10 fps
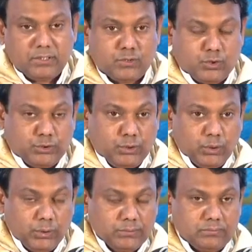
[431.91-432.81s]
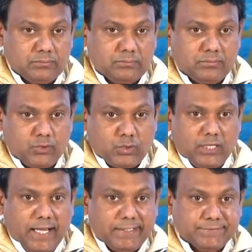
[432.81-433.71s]
to know, to
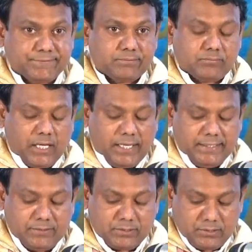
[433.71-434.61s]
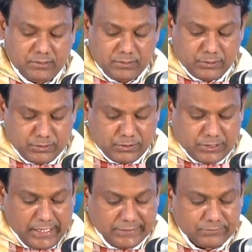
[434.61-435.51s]
love, and to
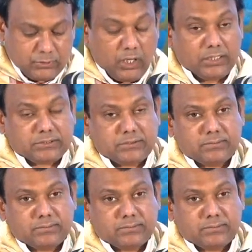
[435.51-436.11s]
serve God.